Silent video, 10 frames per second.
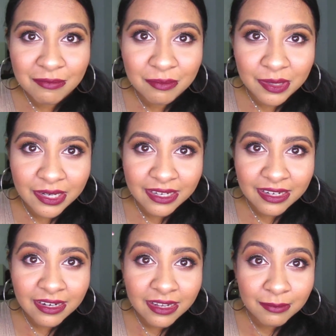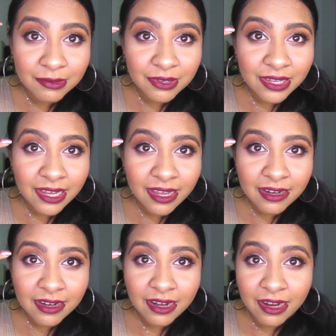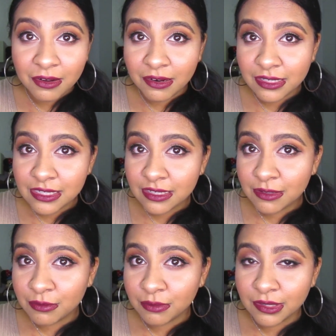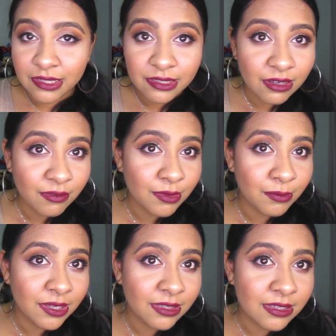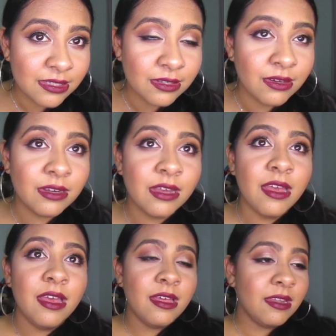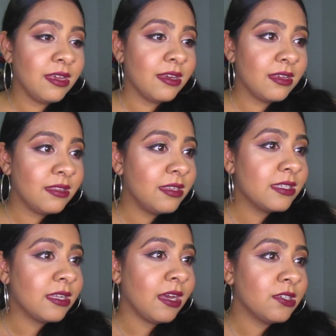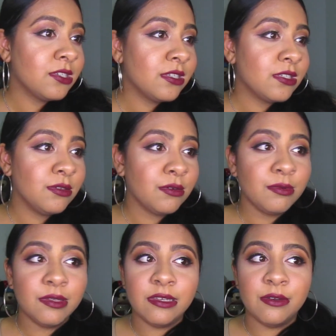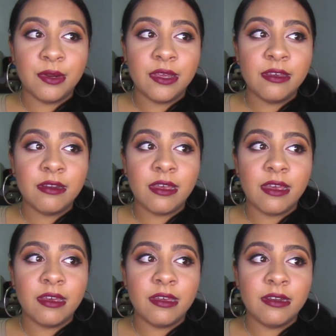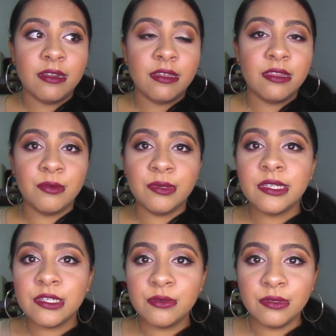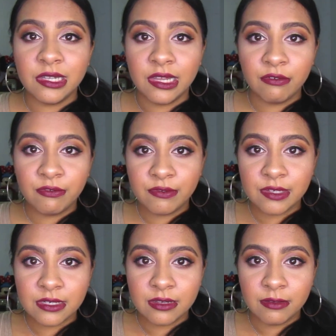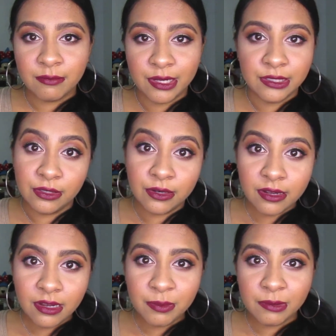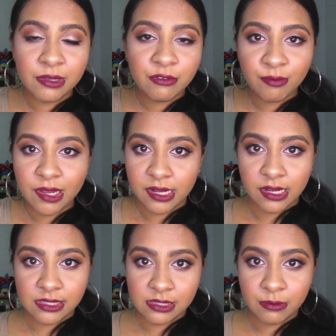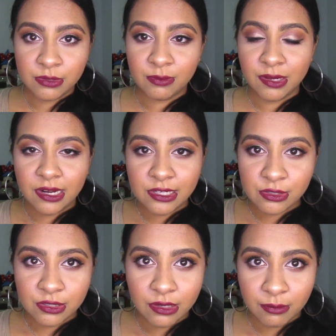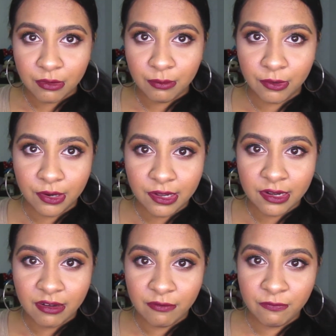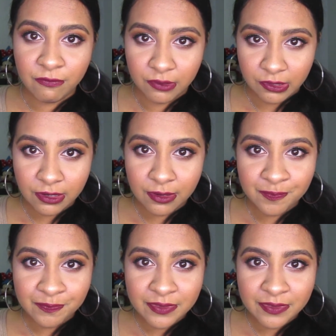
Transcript: But I'm looking at it and I honestly really love the way these look. Like, these lashes look really great, and they really do lift my look up and lift my eyes up. So my eyes look a lot more broad and fuller.